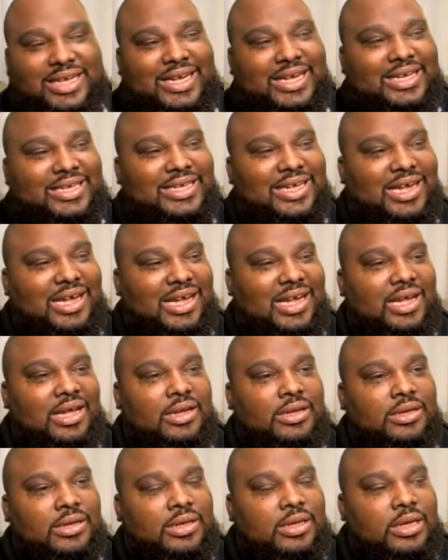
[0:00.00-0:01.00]
And,
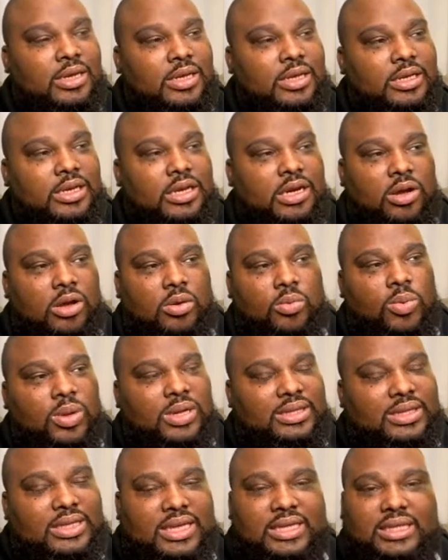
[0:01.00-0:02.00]
you know,
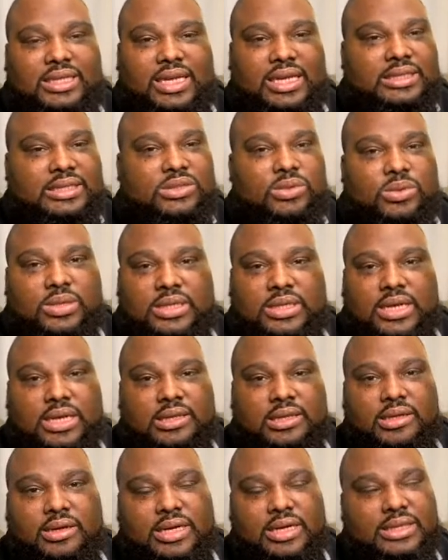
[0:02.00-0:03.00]
one thing led to
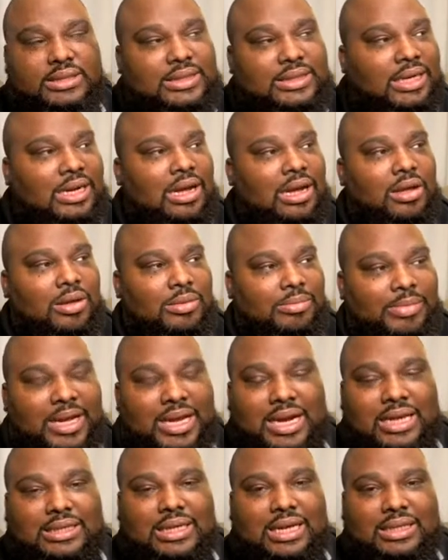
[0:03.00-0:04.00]
another. And I said, oh,
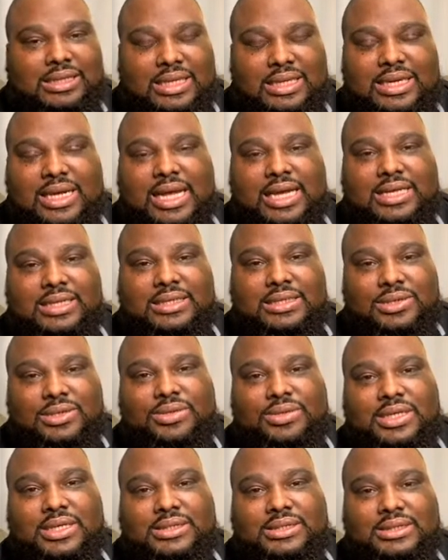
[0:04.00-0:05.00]
man, I think I can
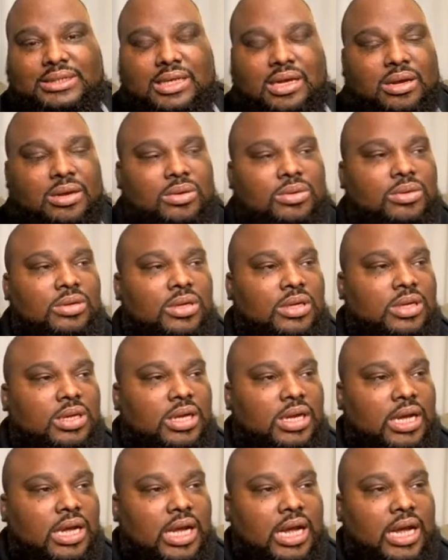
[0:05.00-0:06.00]
do this. So
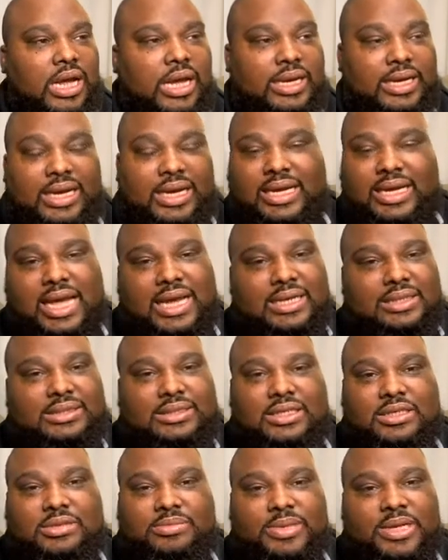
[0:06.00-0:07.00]
that kind of
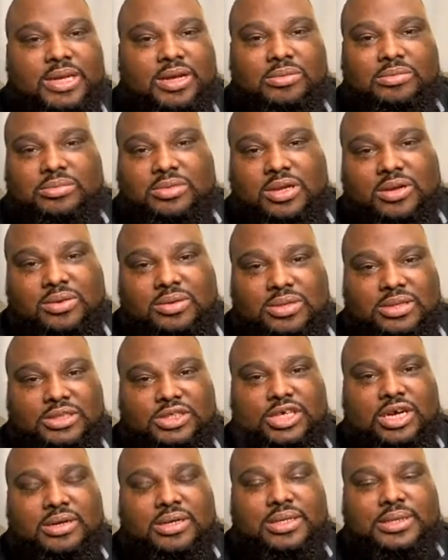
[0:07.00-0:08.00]
took me on the
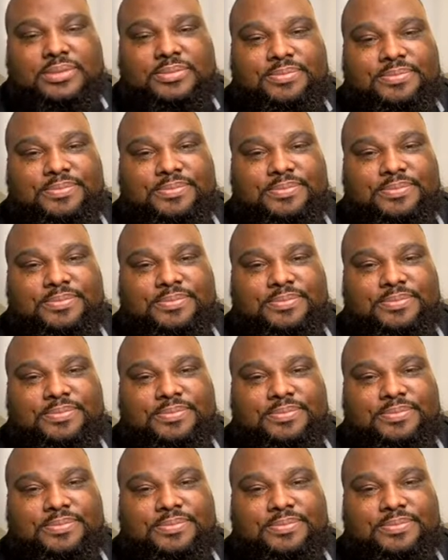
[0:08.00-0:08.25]
journey.